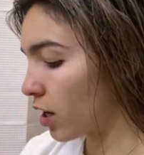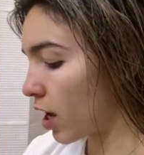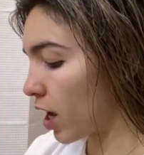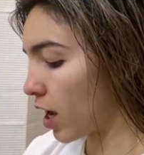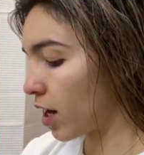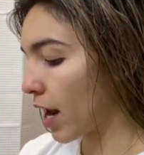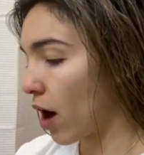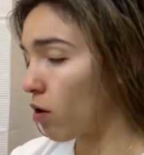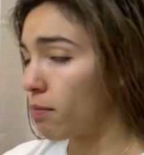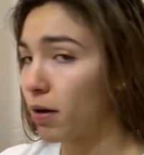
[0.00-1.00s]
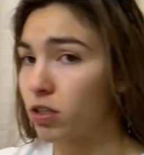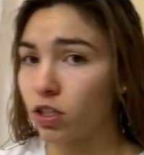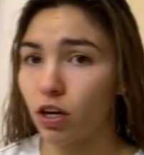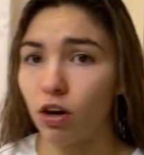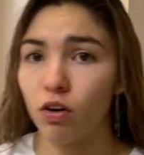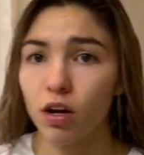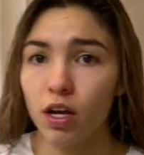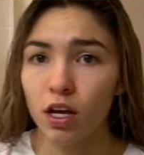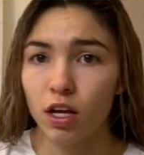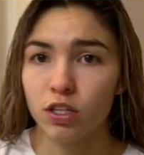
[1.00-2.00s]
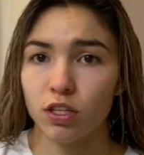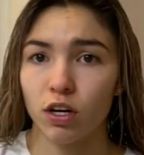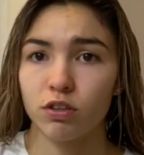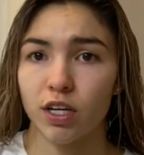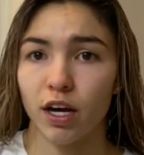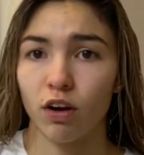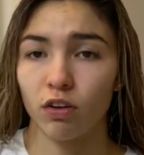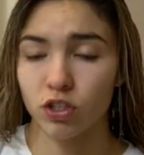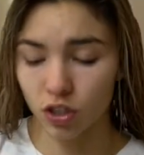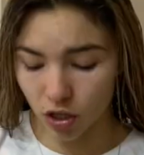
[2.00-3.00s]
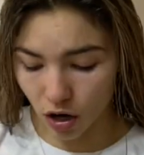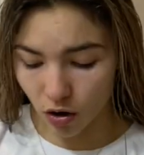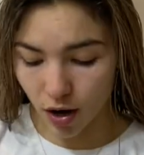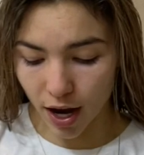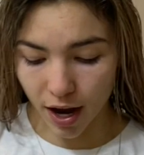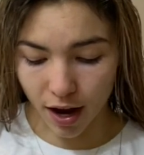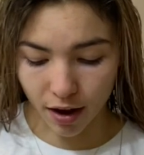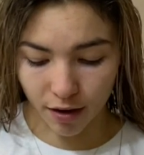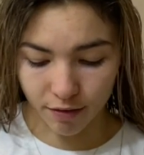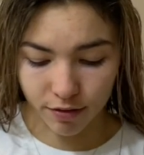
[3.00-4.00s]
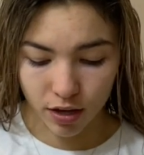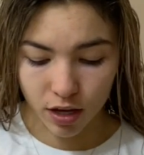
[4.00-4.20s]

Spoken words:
and now I'm about to go to the hotel to go have